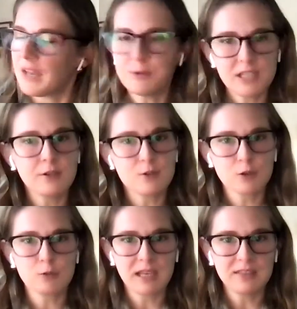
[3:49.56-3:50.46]
I would say those
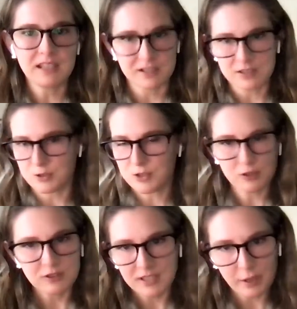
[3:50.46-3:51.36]
are the main things. There's
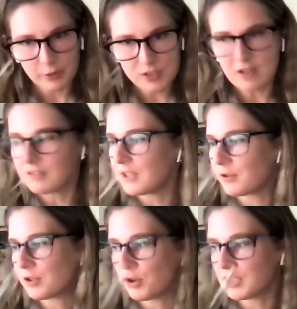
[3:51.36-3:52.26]
certainly other stuff in there
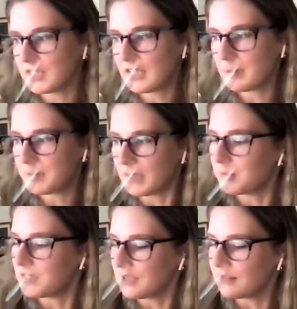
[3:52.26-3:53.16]
that you're going to get, but
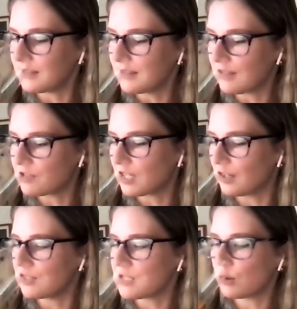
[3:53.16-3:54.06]
I'm going to leave it
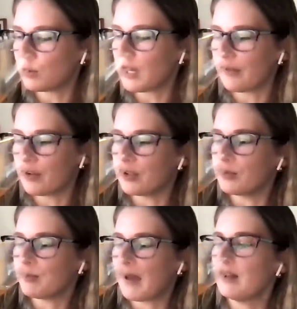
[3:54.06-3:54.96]
there and see what we have on
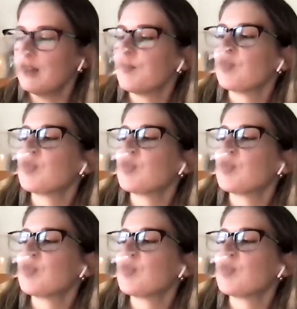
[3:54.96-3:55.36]
the palate.